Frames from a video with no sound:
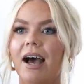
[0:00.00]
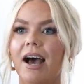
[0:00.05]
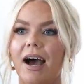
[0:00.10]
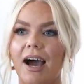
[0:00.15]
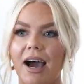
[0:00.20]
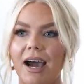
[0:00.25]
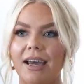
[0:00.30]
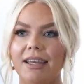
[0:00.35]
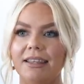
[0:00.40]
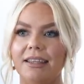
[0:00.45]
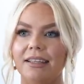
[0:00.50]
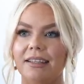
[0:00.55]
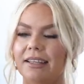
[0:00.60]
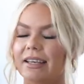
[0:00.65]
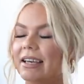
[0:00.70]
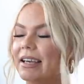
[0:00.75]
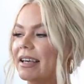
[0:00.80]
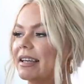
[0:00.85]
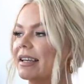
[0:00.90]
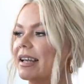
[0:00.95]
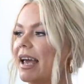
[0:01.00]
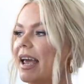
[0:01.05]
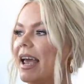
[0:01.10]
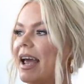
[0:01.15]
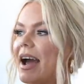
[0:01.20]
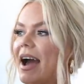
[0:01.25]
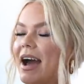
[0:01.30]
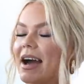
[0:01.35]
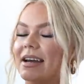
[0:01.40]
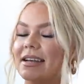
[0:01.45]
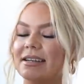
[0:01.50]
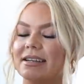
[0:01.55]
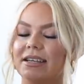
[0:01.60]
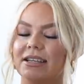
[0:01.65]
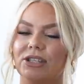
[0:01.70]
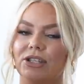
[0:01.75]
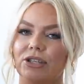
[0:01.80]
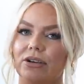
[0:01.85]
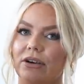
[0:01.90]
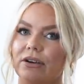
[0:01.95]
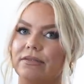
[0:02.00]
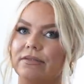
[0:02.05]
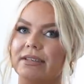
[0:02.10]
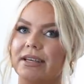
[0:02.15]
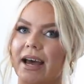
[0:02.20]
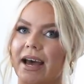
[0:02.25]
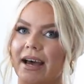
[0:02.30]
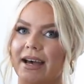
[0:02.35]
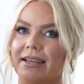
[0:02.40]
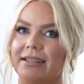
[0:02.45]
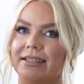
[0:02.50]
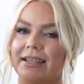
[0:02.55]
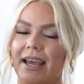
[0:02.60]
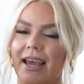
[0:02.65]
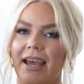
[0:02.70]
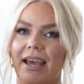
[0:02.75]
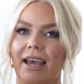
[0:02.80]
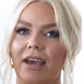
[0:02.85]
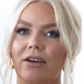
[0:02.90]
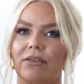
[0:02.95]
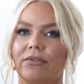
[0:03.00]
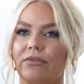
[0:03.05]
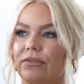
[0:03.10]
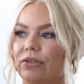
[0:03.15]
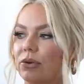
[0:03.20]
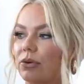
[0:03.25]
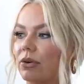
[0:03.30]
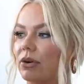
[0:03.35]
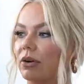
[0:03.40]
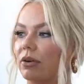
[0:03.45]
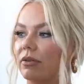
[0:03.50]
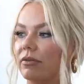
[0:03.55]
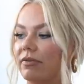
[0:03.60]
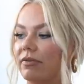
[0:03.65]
hide the lid, and it serves as a floral